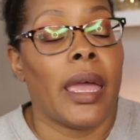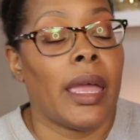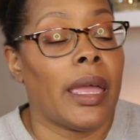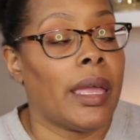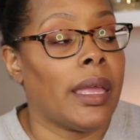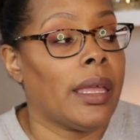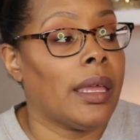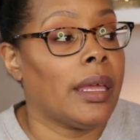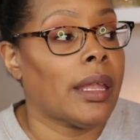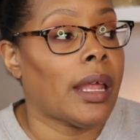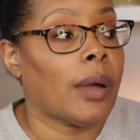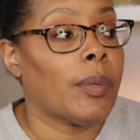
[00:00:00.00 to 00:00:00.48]

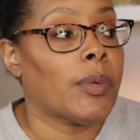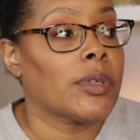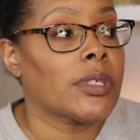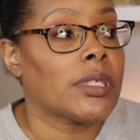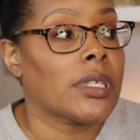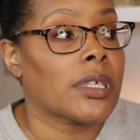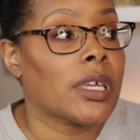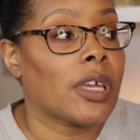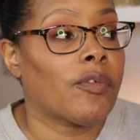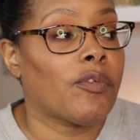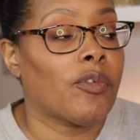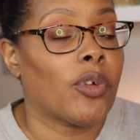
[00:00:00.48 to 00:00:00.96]
And I was
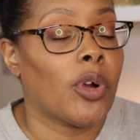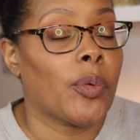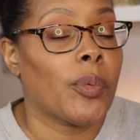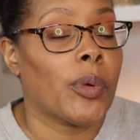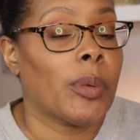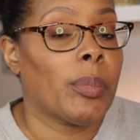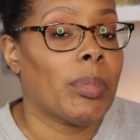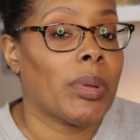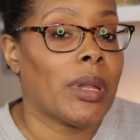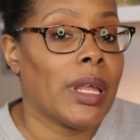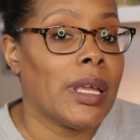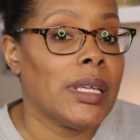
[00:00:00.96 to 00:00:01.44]
looking for a
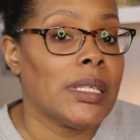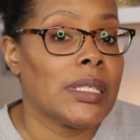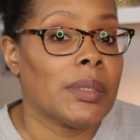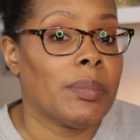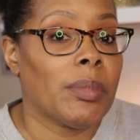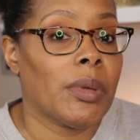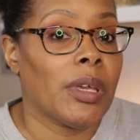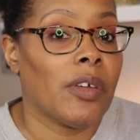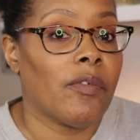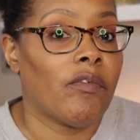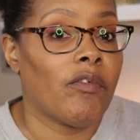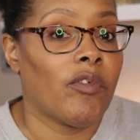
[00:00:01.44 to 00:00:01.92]

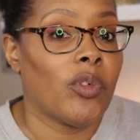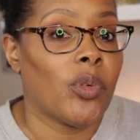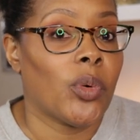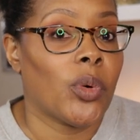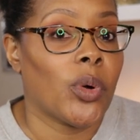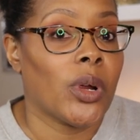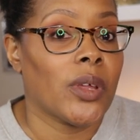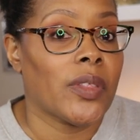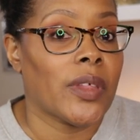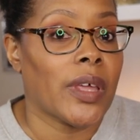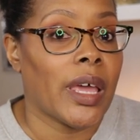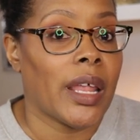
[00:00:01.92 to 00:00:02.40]
replacement
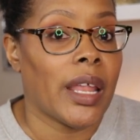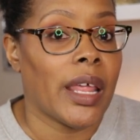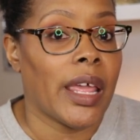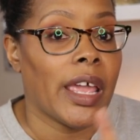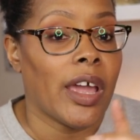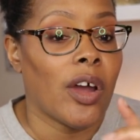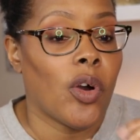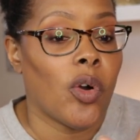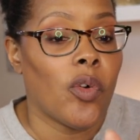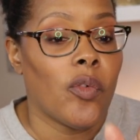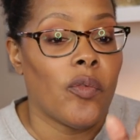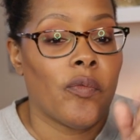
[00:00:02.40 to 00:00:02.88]
for that e
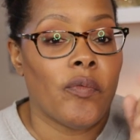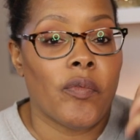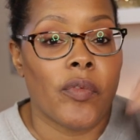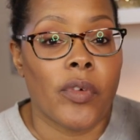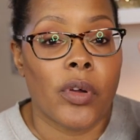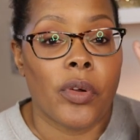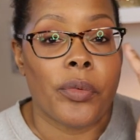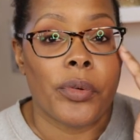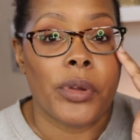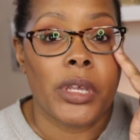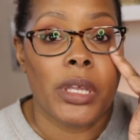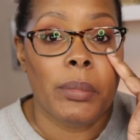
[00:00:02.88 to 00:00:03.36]
l f
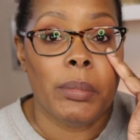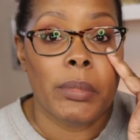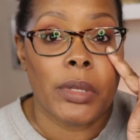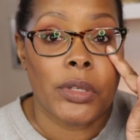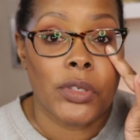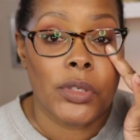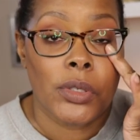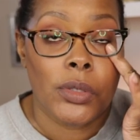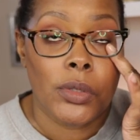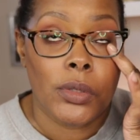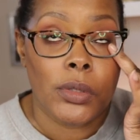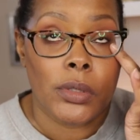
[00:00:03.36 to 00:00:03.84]
cream
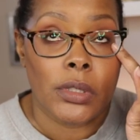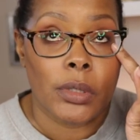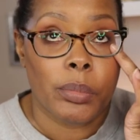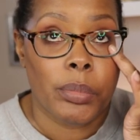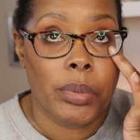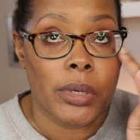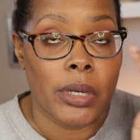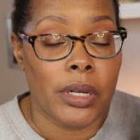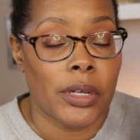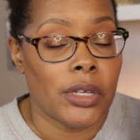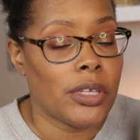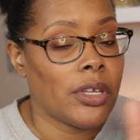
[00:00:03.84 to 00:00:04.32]
that you used to
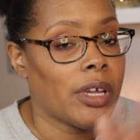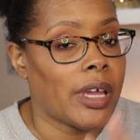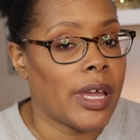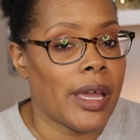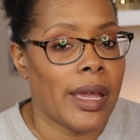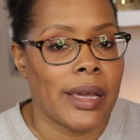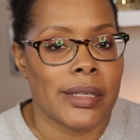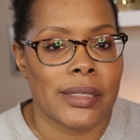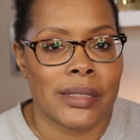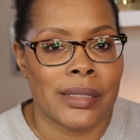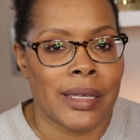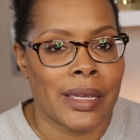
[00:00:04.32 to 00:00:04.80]
put under your
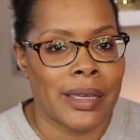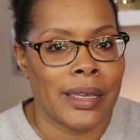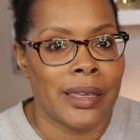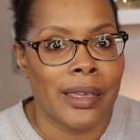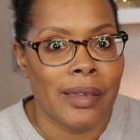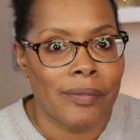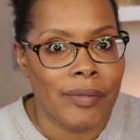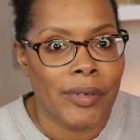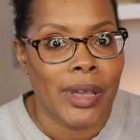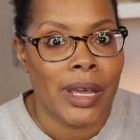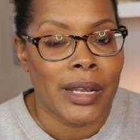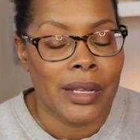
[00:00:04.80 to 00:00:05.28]
eyes, and I
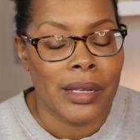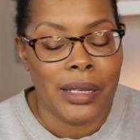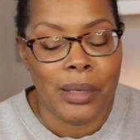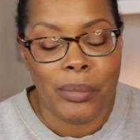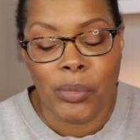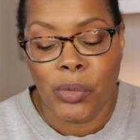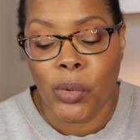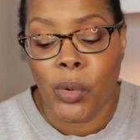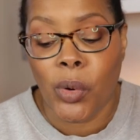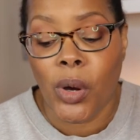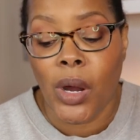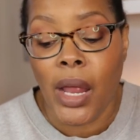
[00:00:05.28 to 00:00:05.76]
can't find
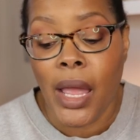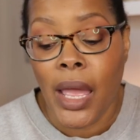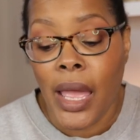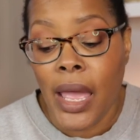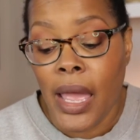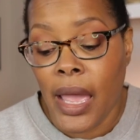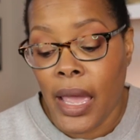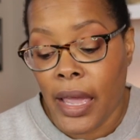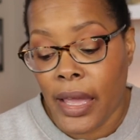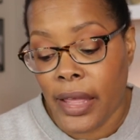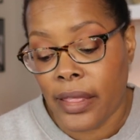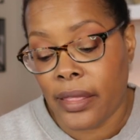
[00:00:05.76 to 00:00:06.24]
anymore.
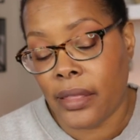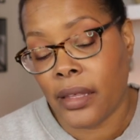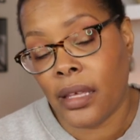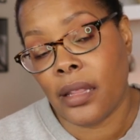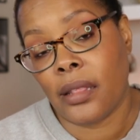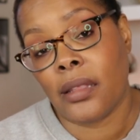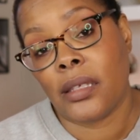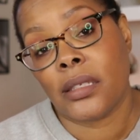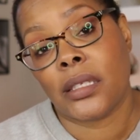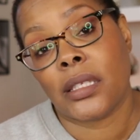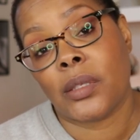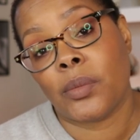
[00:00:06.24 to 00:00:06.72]
I
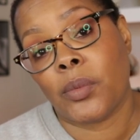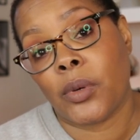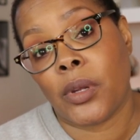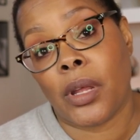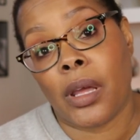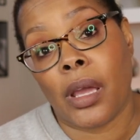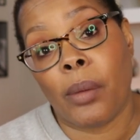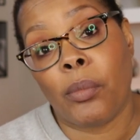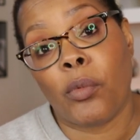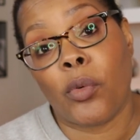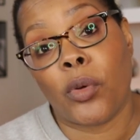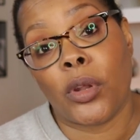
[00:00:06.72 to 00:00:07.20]
think this is what
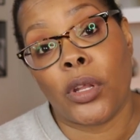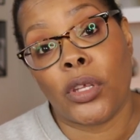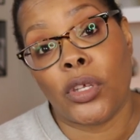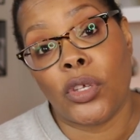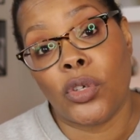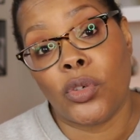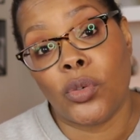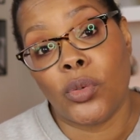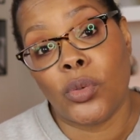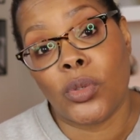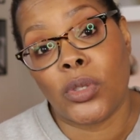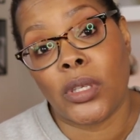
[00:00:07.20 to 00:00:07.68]
I'm going to
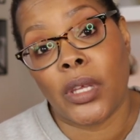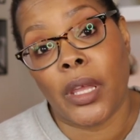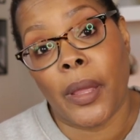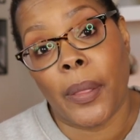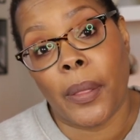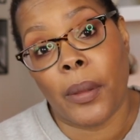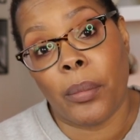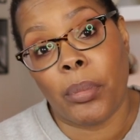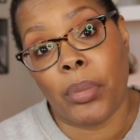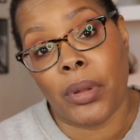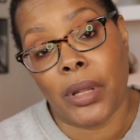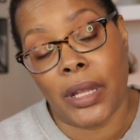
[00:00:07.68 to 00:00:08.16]
use
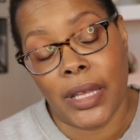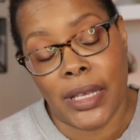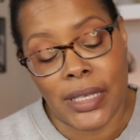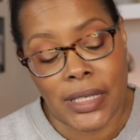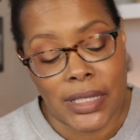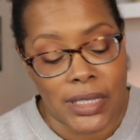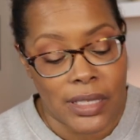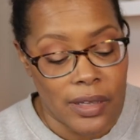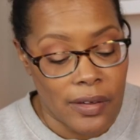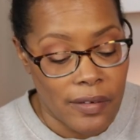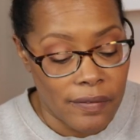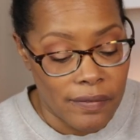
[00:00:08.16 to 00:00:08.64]
in the
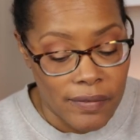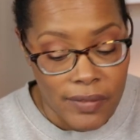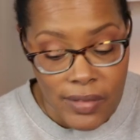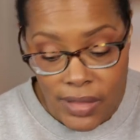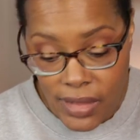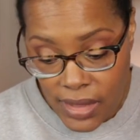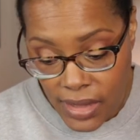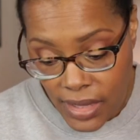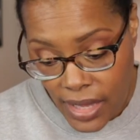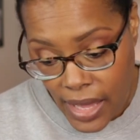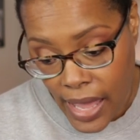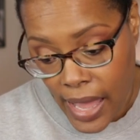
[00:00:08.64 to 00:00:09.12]
place of
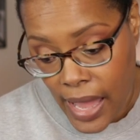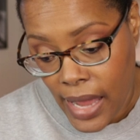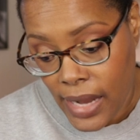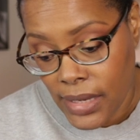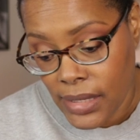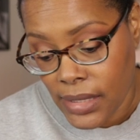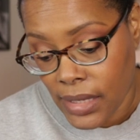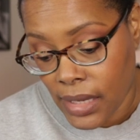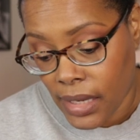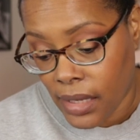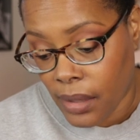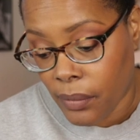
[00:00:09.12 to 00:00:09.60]
that.
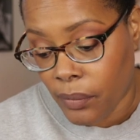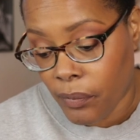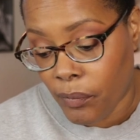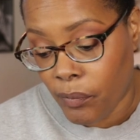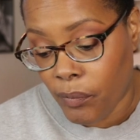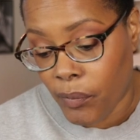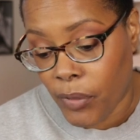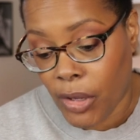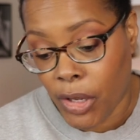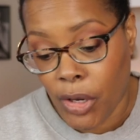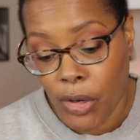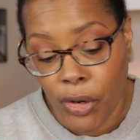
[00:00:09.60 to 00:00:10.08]
I am
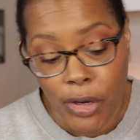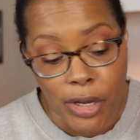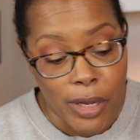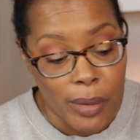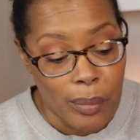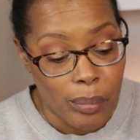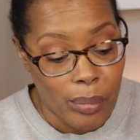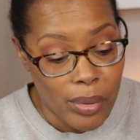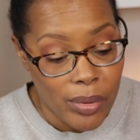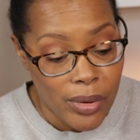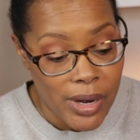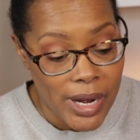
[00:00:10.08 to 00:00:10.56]
very
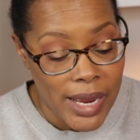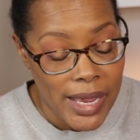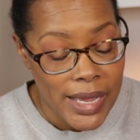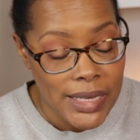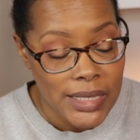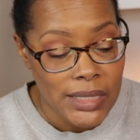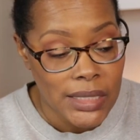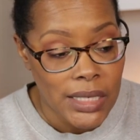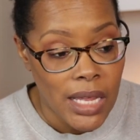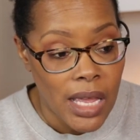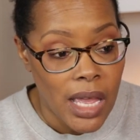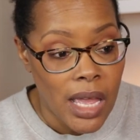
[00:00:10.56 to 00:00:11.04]

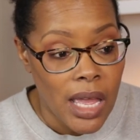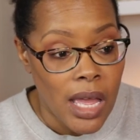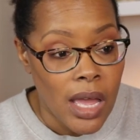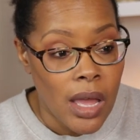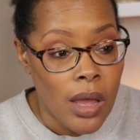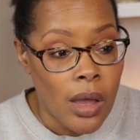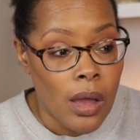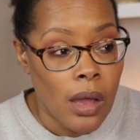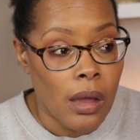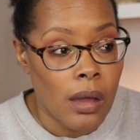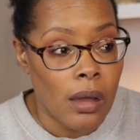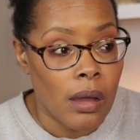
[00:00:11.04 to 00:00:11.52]
impressed.
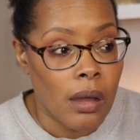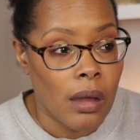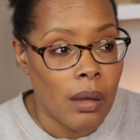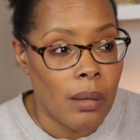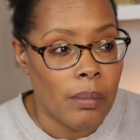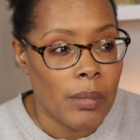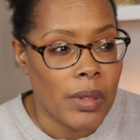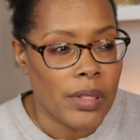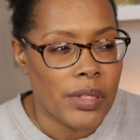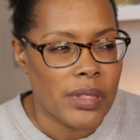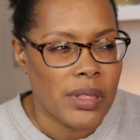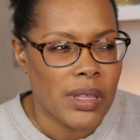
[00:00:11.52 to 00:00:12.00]

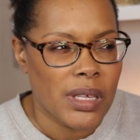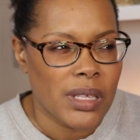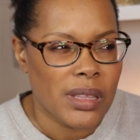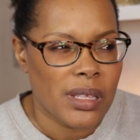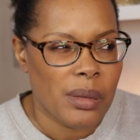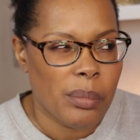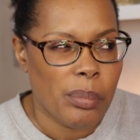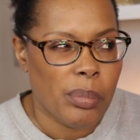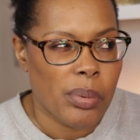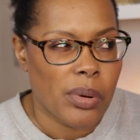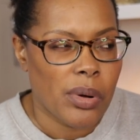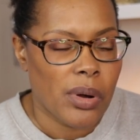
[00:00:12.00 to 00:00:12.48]
Um, I think
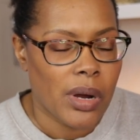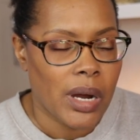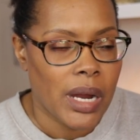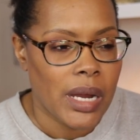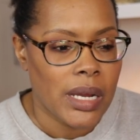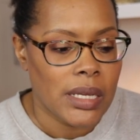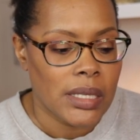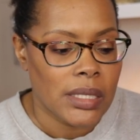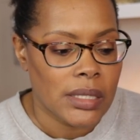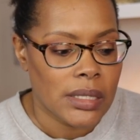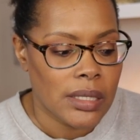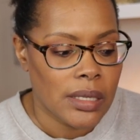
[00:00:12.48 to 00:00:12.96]
the
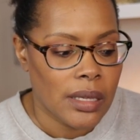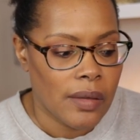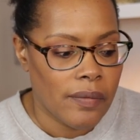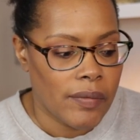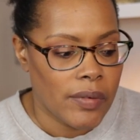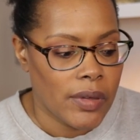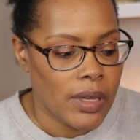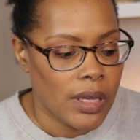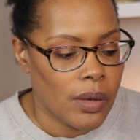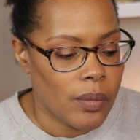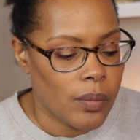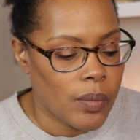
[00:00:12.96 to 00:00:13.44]
price of
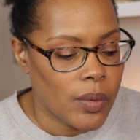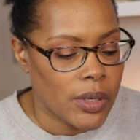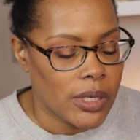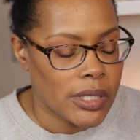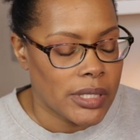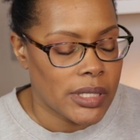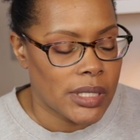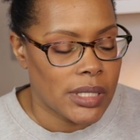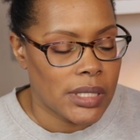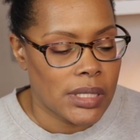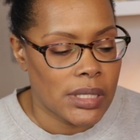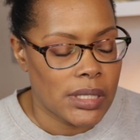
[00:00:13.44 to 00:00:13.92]
it
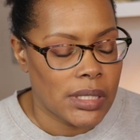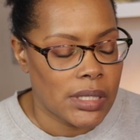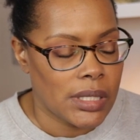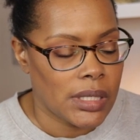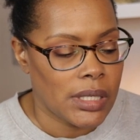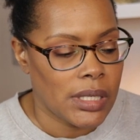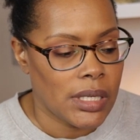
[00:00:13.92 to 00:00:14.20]
was